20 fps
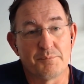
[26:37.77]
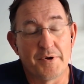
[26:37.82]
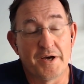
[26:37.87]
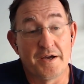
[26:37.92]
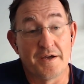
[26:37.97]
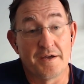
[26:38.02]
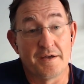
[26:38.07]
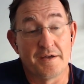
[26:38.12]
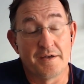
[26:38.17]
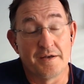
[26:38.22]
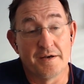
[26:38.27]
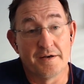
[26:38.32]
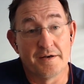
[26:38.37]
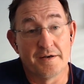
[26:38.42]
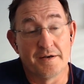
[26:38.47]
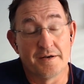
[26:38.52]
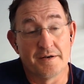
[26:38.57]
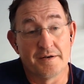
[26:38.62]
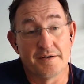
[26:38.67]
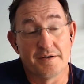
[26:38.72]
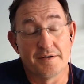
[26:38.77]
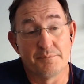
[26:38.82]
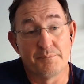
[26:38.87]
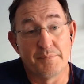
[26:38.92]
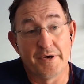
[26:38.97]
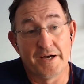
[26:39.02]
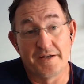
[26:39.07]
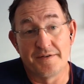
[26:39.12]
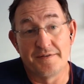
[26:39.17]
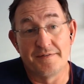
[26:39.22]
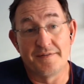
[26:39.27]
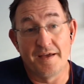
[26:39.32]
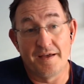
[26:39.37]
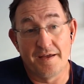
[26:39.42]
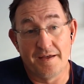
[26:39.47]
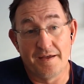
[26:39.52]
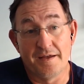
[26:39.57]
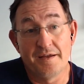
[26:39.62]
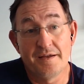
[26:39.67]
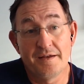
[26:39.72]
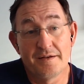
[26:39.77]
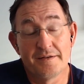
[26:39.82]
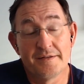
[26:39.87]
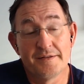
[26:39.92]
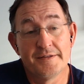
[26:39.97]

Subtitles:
by day,